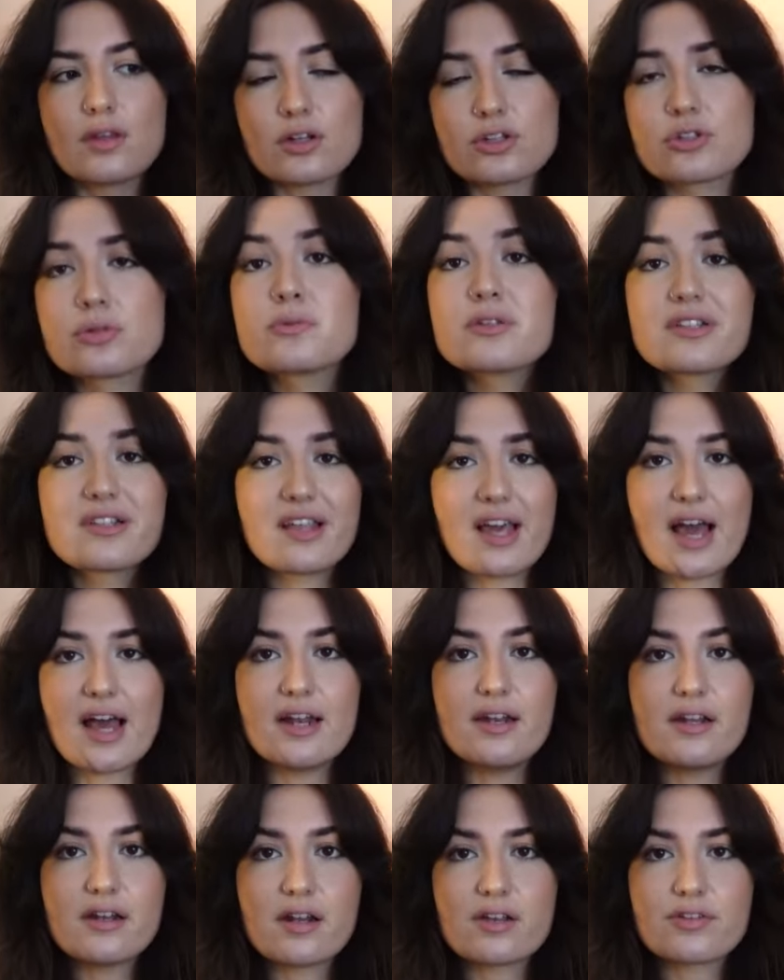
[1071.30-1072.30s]
Towards the
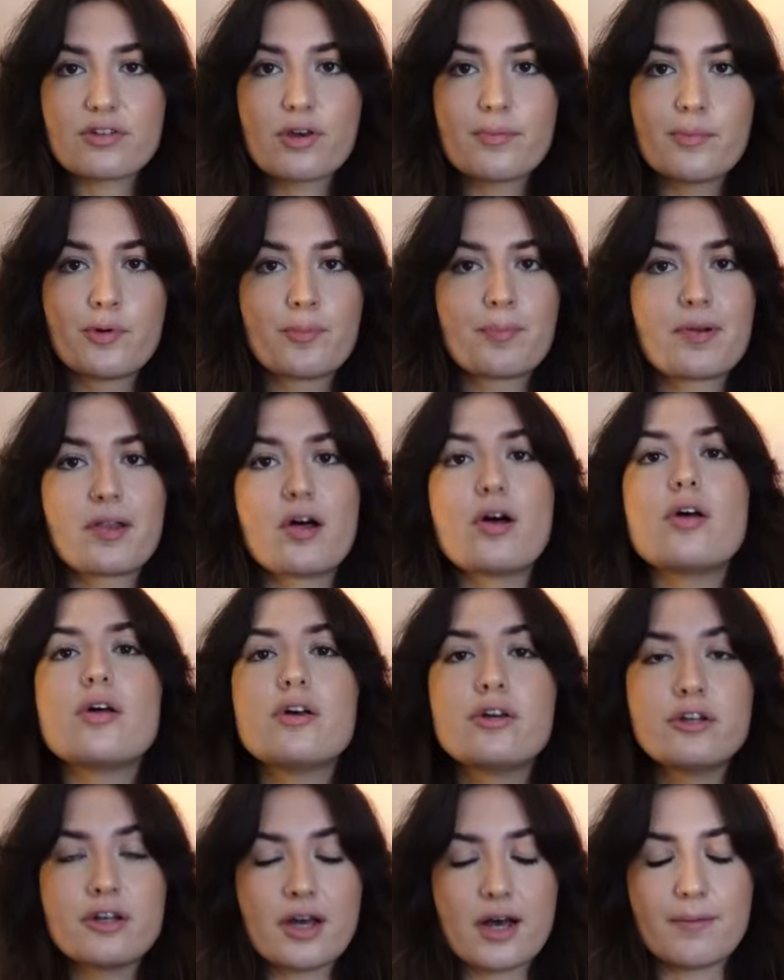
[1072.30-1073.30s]
end, it does go more plot,
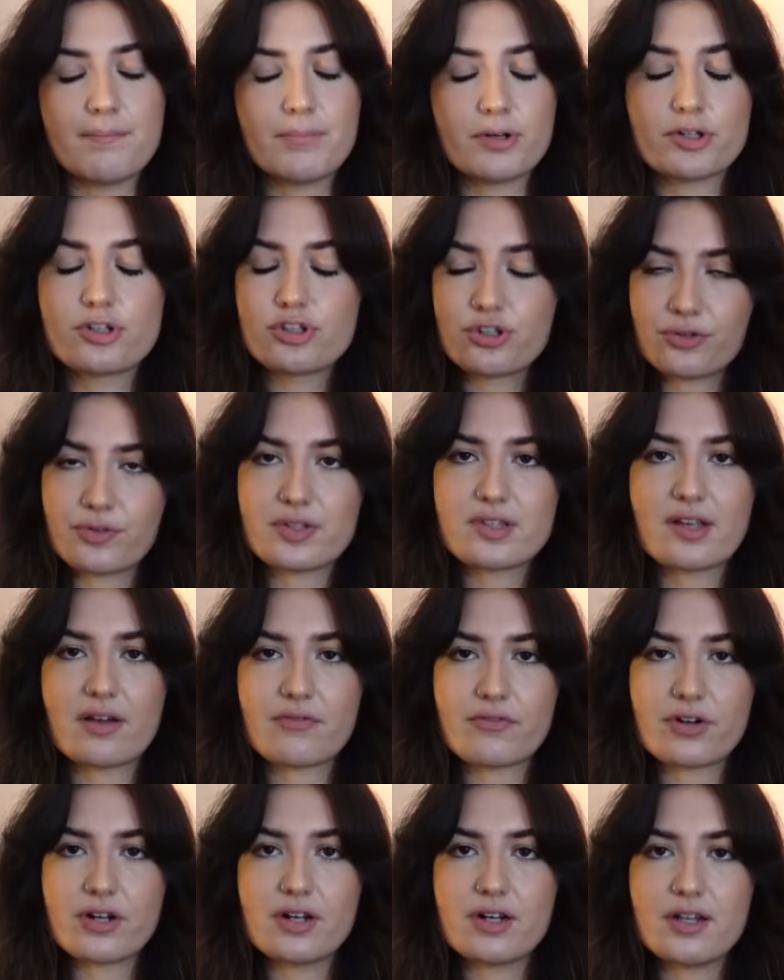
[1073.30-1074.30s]
and book two is
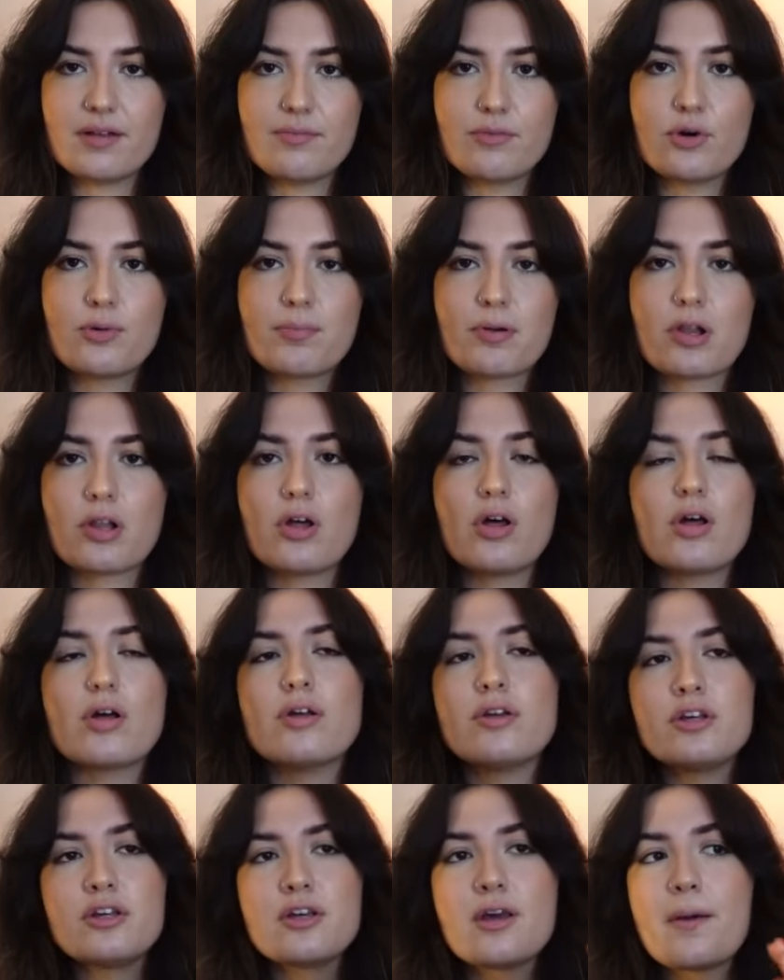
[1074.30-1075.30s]
definitely more plot.
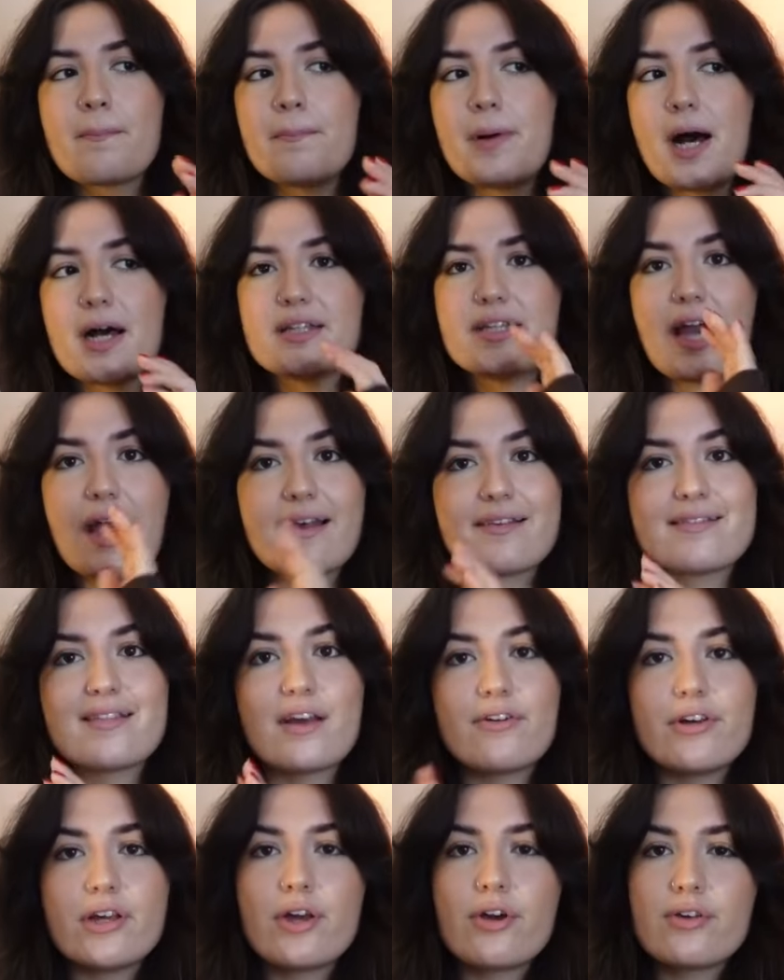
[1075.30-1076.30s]
But yeah, it's
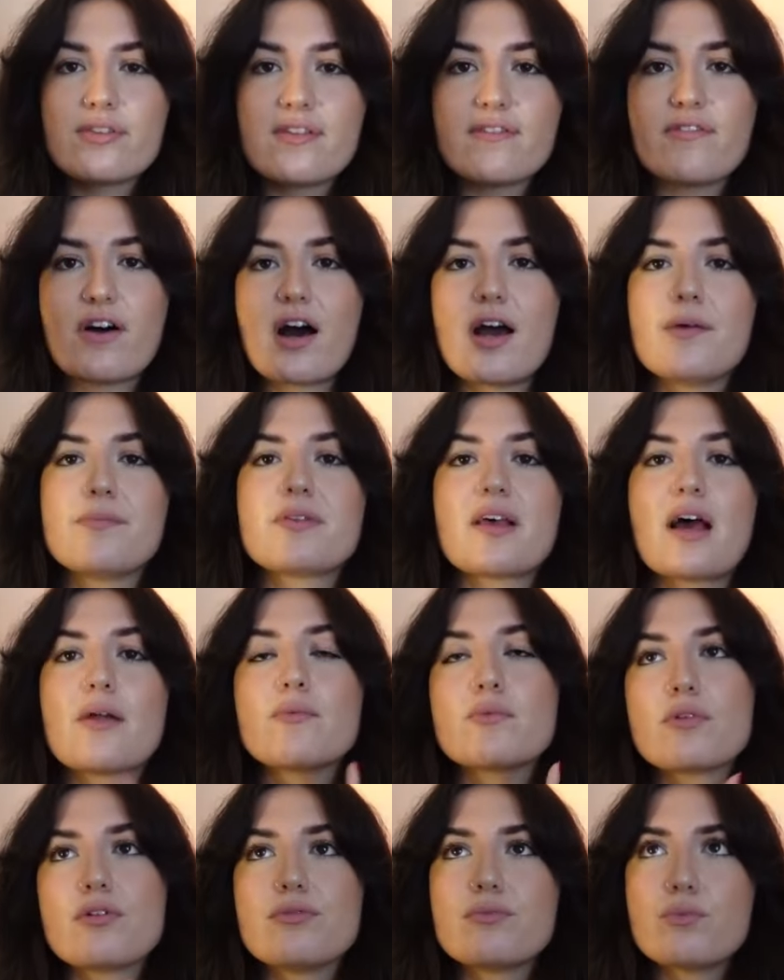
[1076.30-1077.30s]
very cozy vibes,
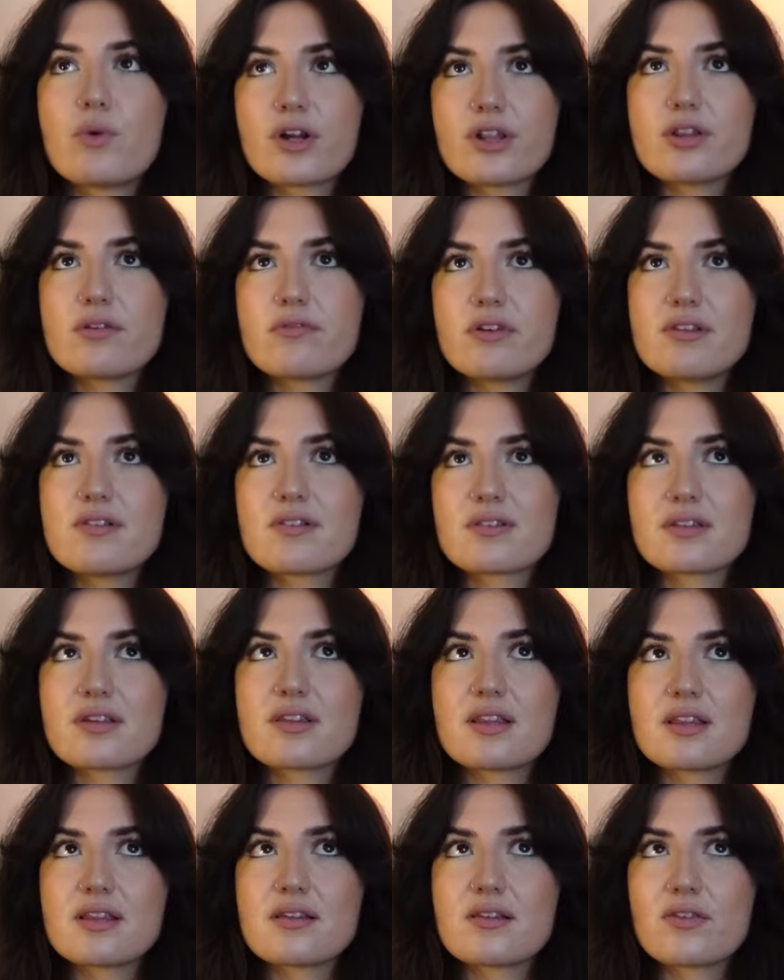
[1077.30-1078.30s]
and one of the reasons I
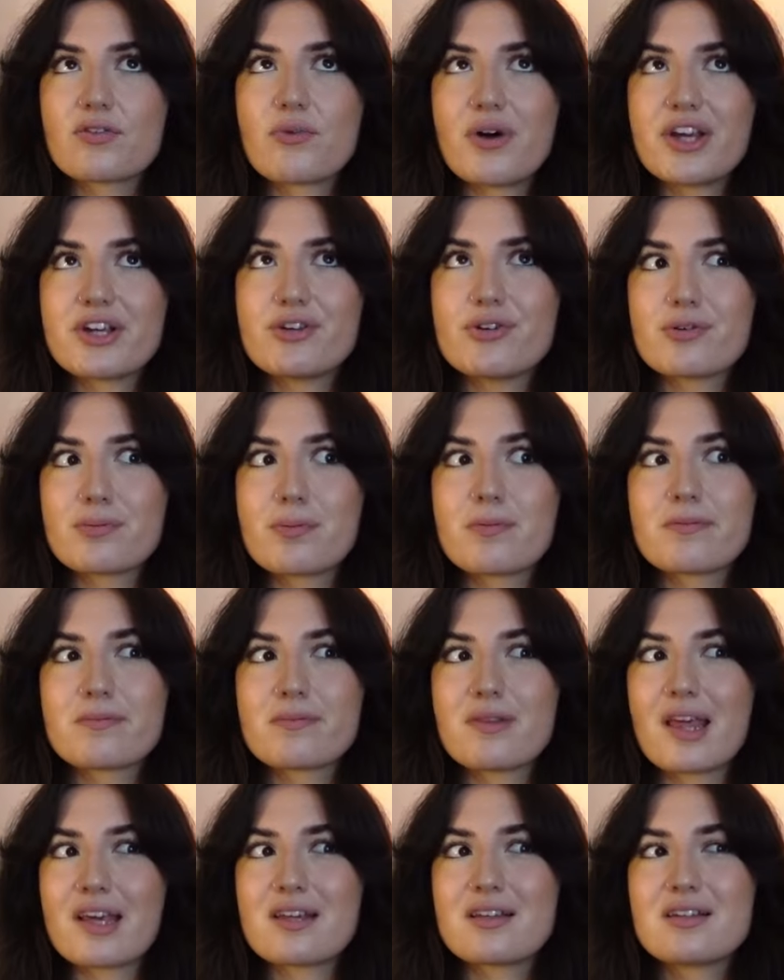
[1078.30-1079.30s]
think this is quite good,
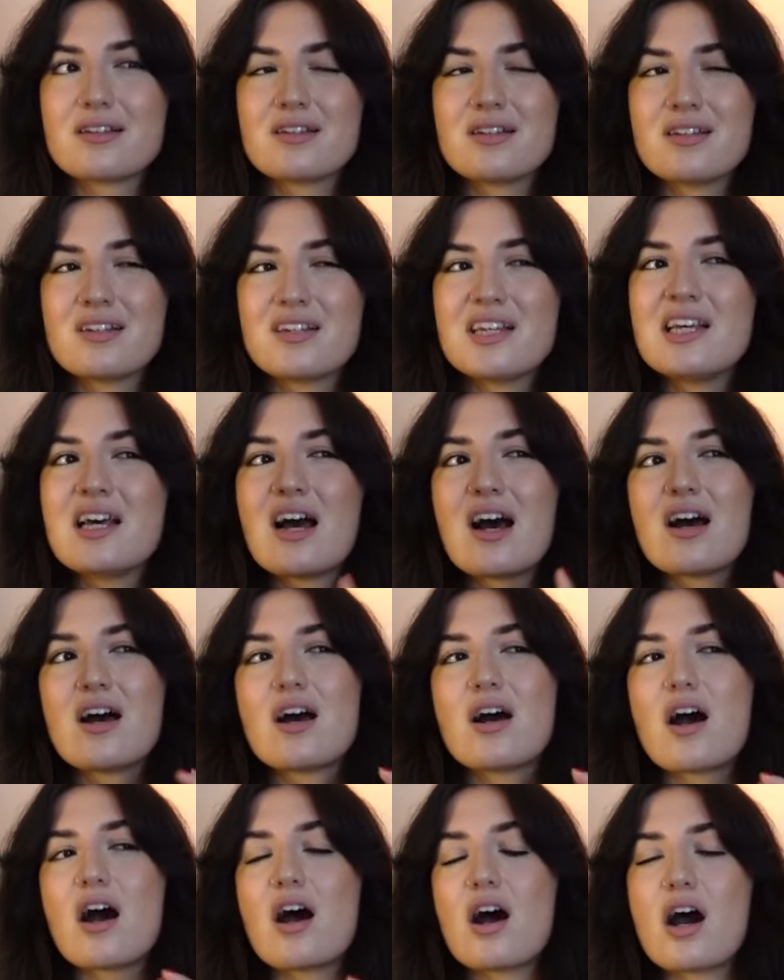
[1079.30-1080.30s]
like,
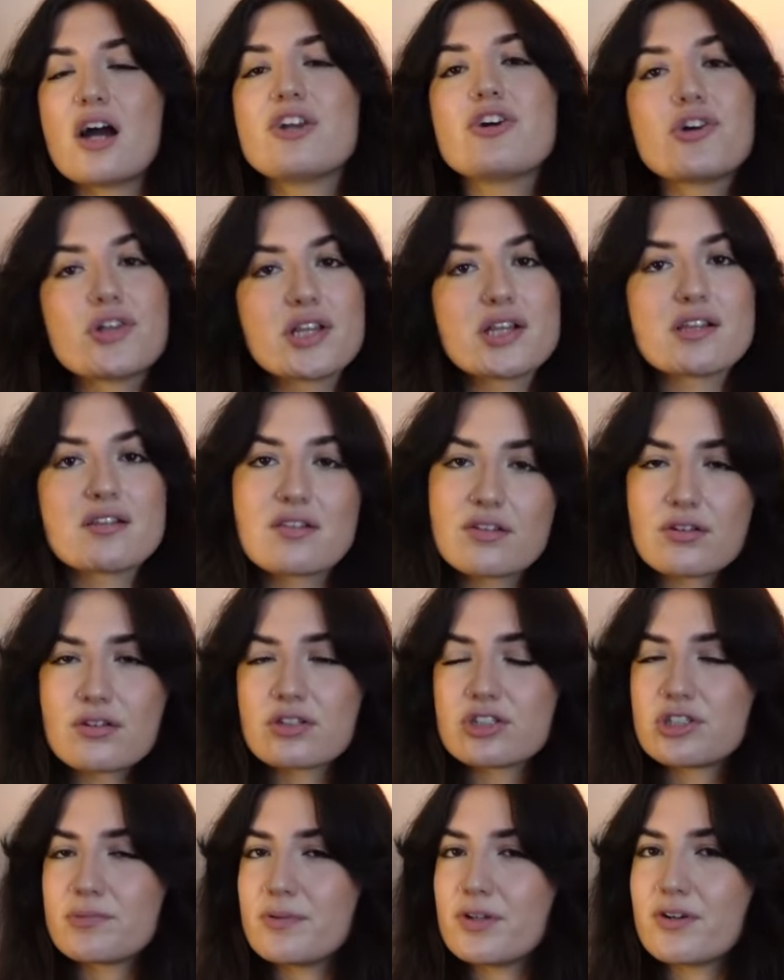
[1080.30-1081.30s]
I don't think this is,
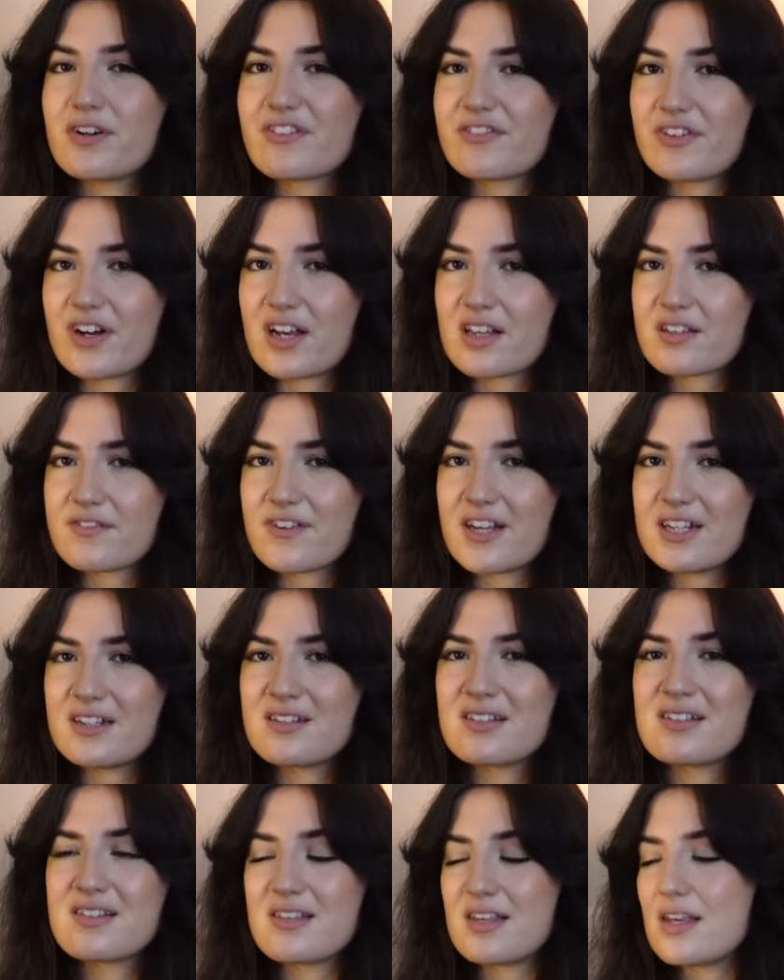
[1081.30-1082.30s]
should be your first
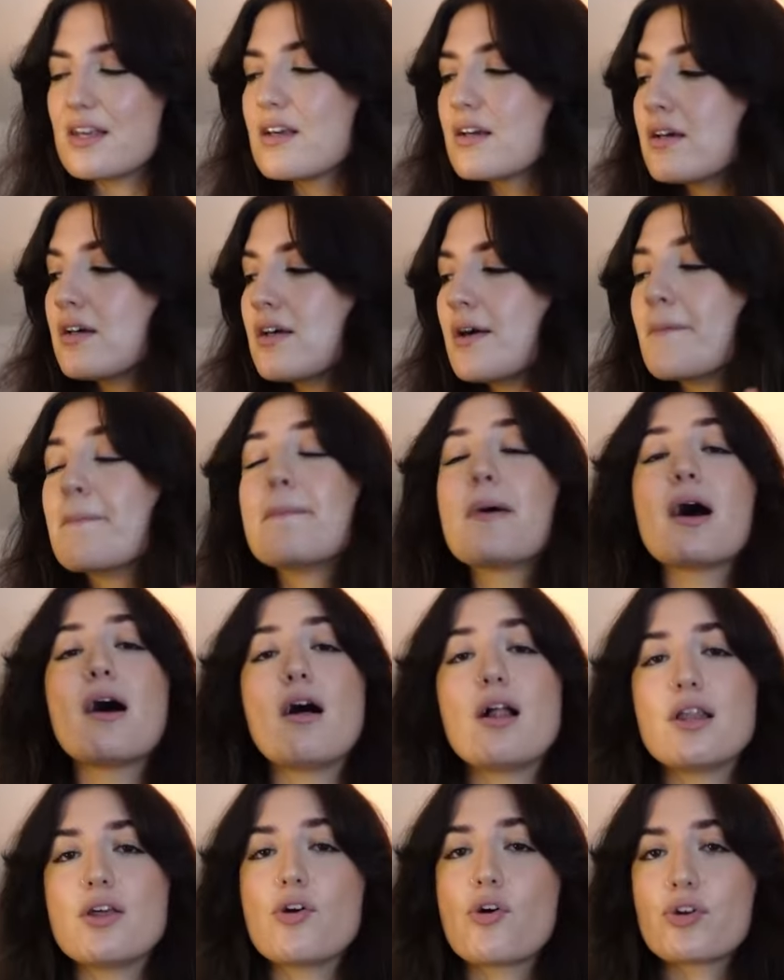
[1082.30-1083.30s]
fantasy, but
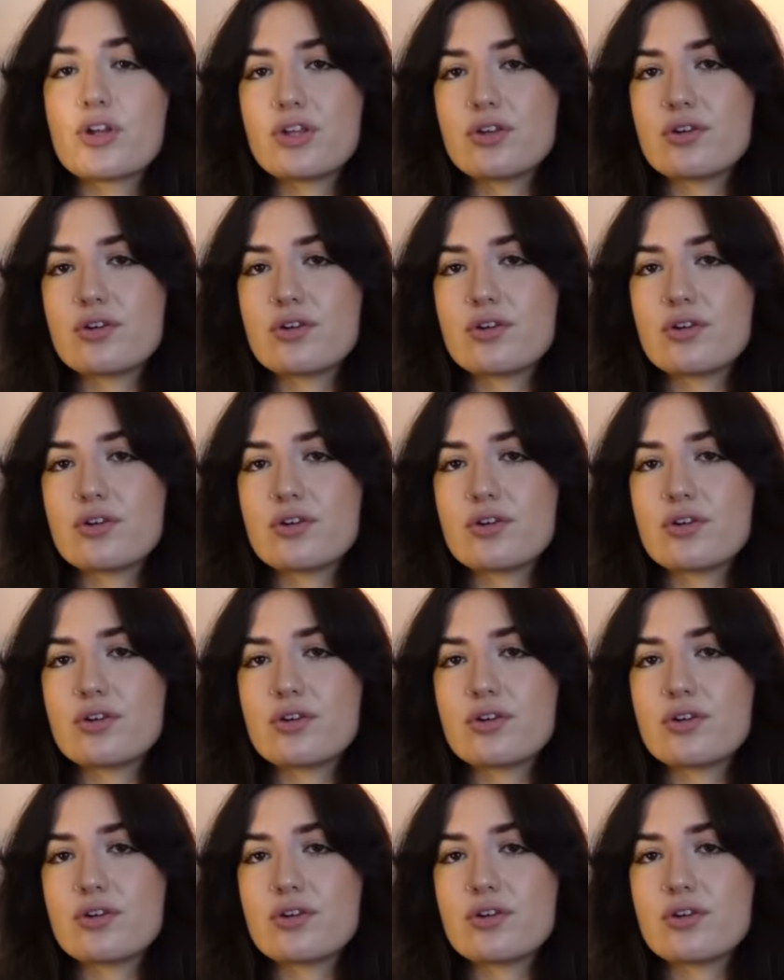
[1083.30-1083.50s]
early on in